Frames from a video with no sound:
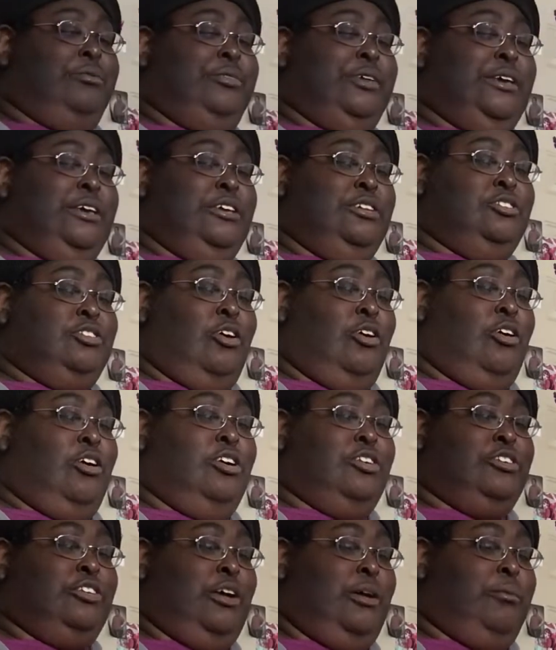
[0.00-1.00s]
these are
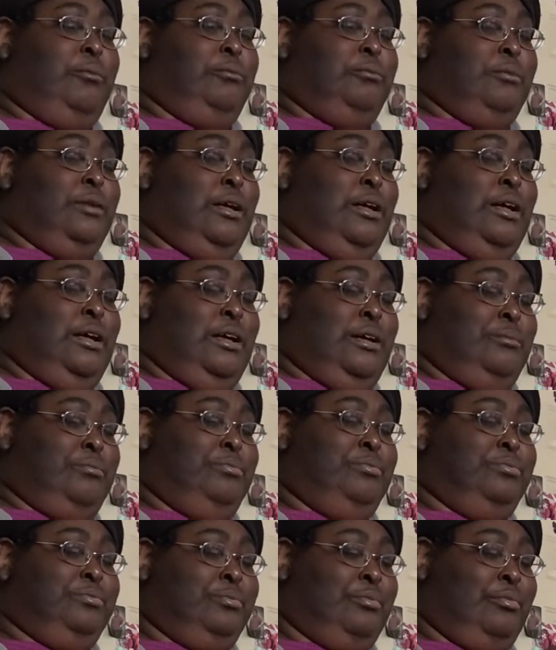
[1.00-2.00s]
some. Um,
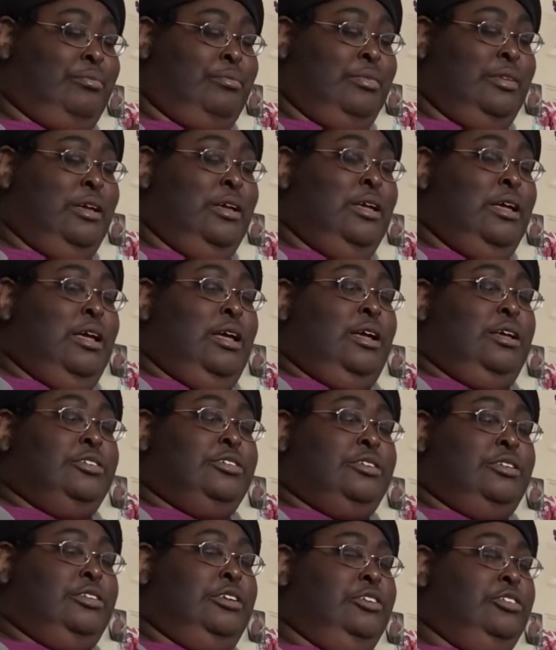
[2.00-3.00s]

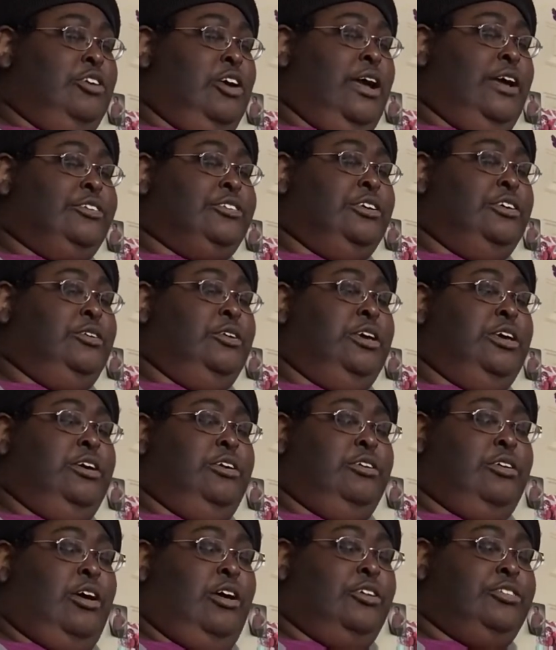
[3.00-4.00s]
these are actually here.
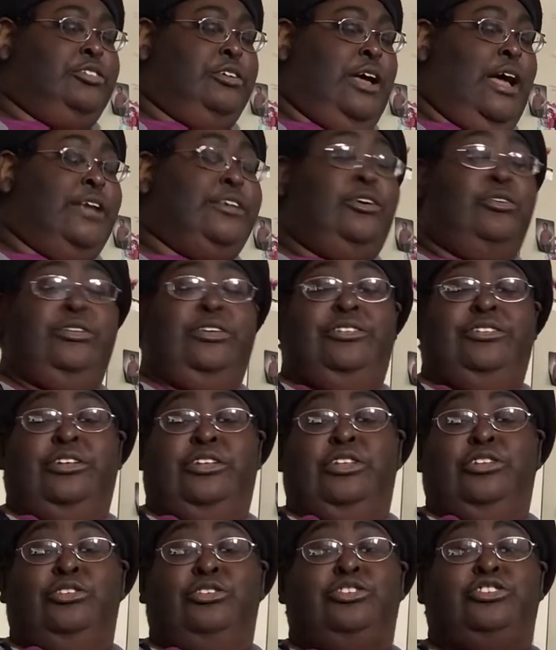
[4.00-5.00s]
Are I know these are
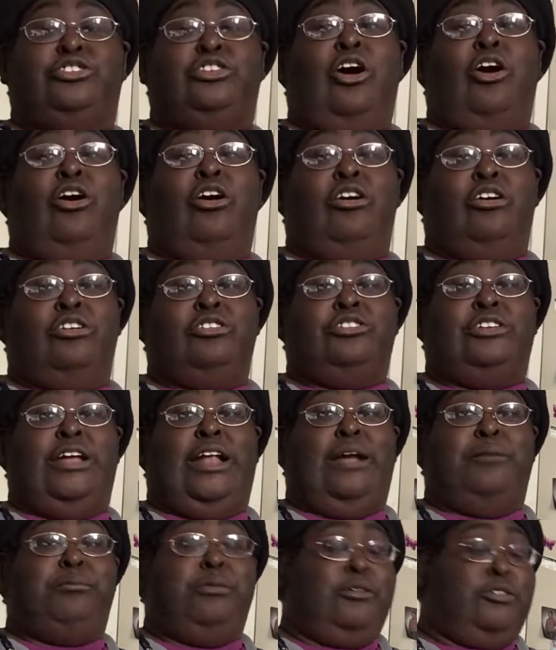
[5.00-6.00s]
little stars that I
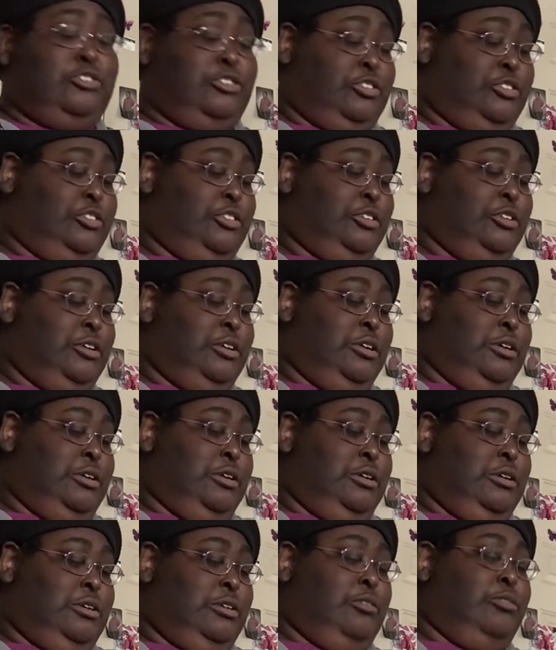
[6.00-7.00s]
purchased
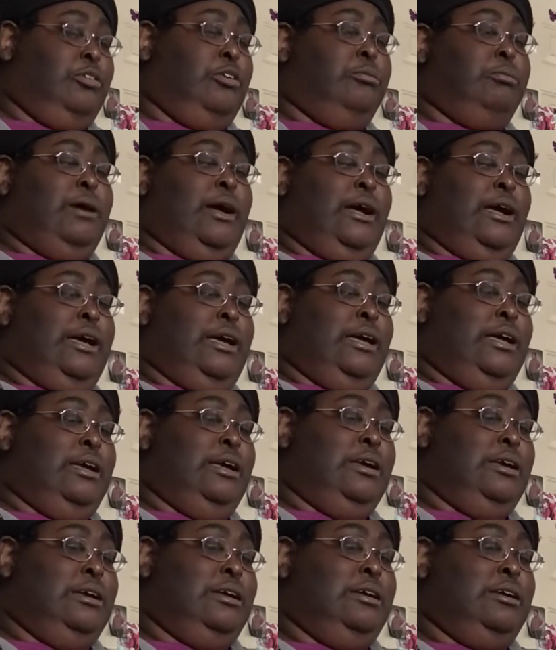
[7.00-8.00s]
for my
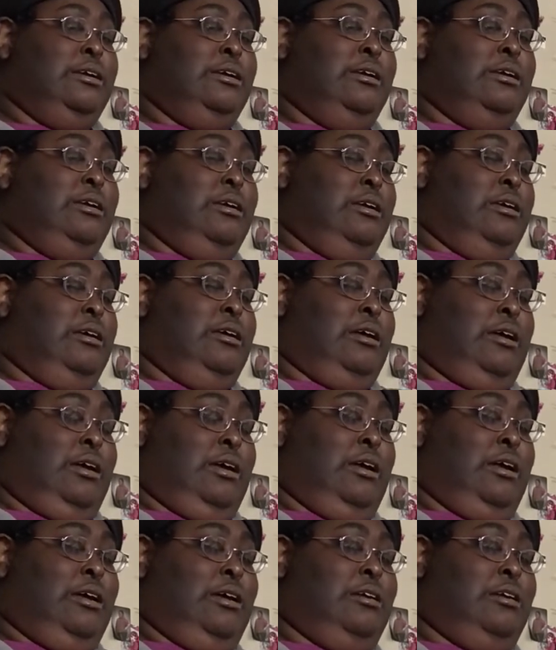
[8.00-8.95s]
uh,